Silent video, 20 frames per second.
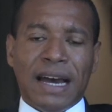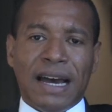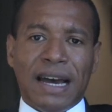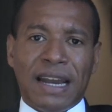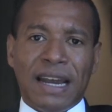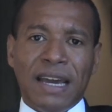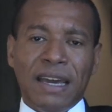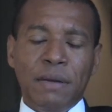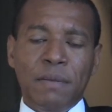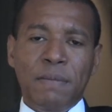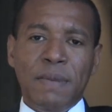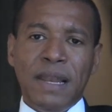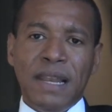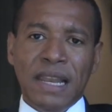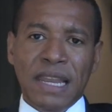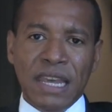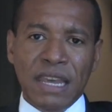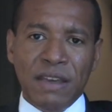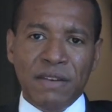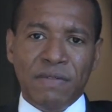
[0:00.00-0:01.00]
and I
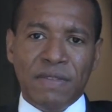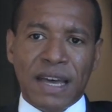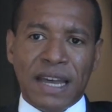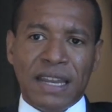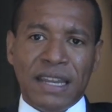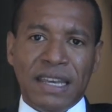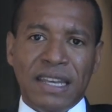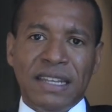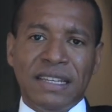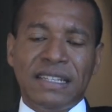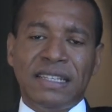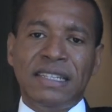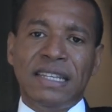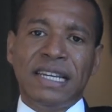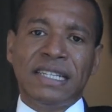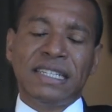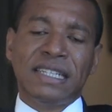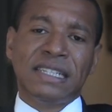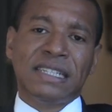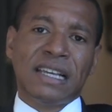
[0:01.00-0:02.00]
believe that it is
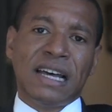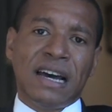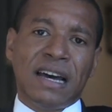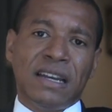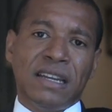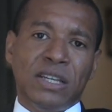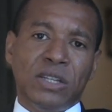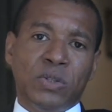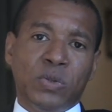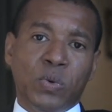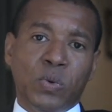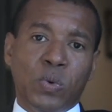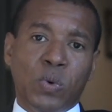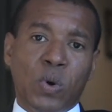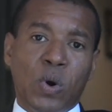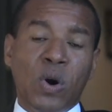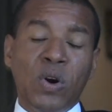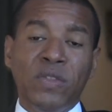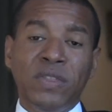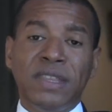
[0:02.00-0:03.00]
necessary
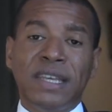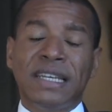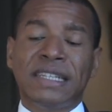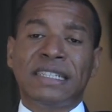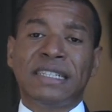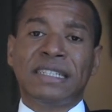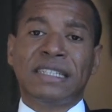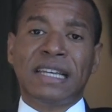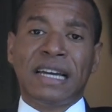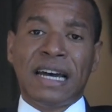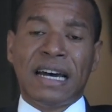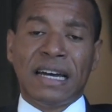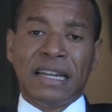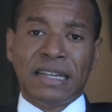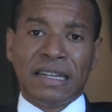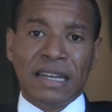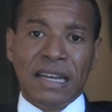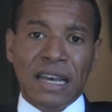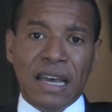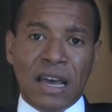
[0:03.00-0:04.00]
to
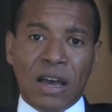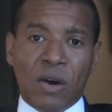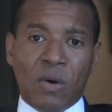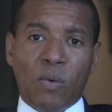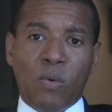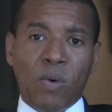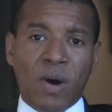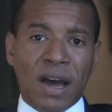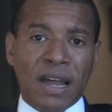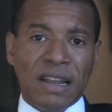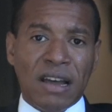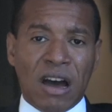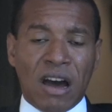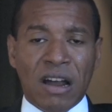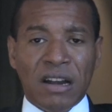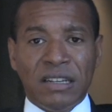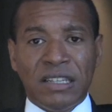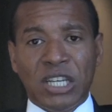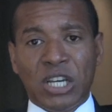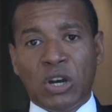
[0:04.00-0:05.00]
understand what
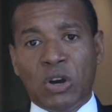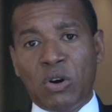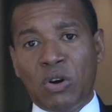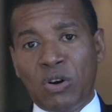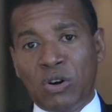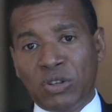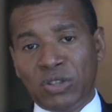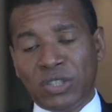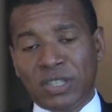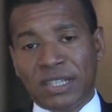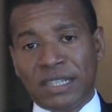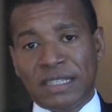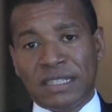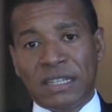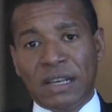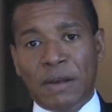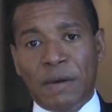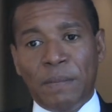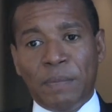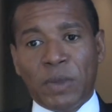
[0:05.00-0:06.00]
are the
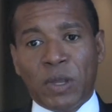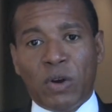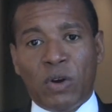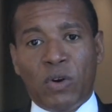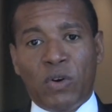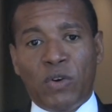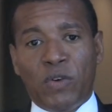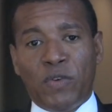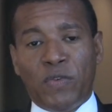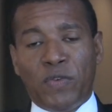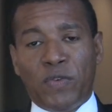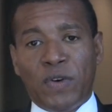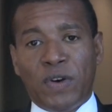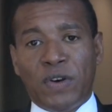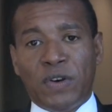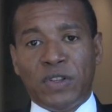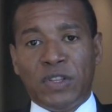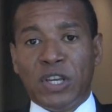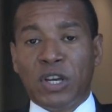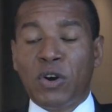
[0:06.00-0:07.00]
causes of
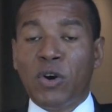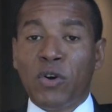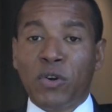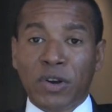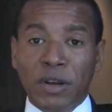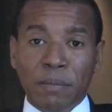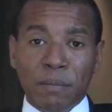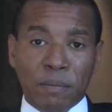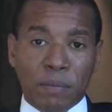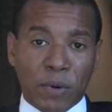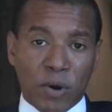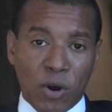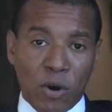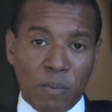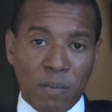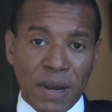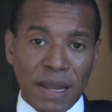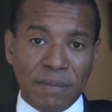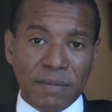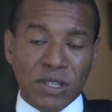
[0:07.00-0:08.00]
the current
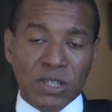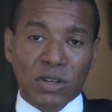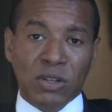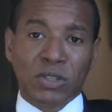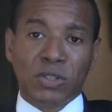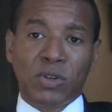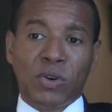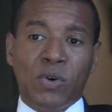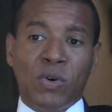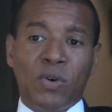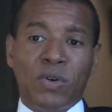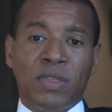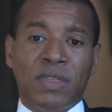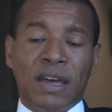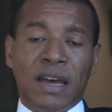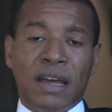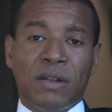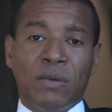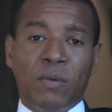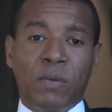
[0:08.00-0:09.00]
problems so
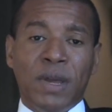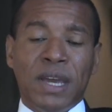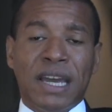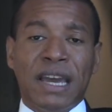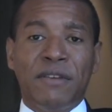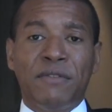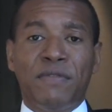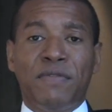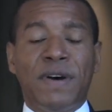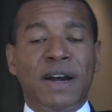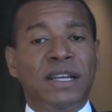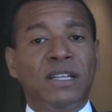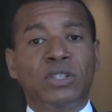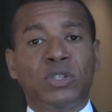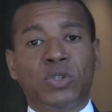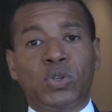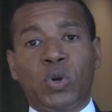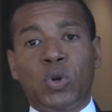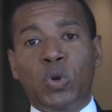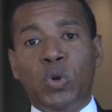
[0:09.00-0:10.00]
that we can find
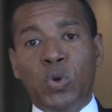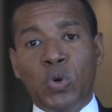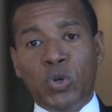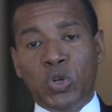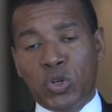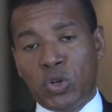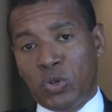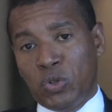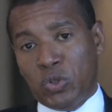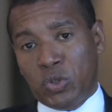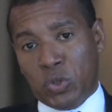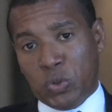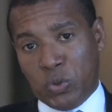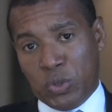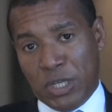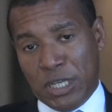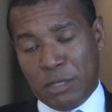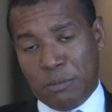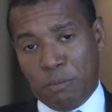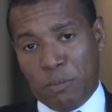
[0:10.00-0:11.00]
solutions to
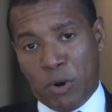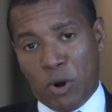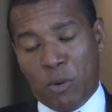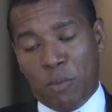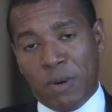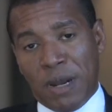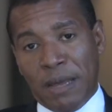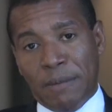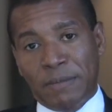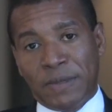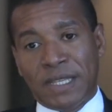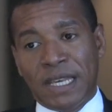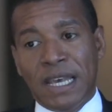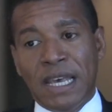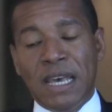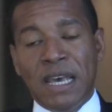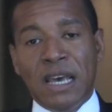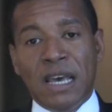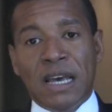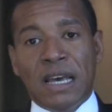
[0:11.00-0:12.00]
these problems.
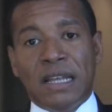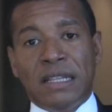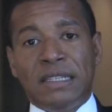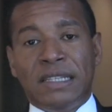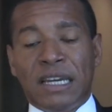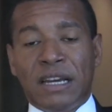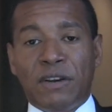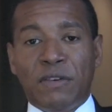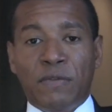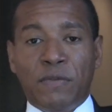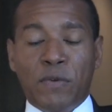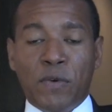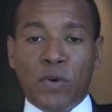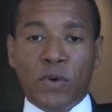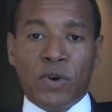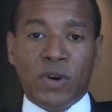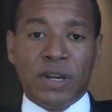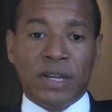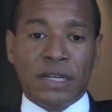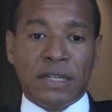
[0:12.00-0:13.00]

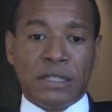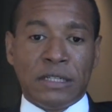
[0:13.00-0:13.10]
Therefore,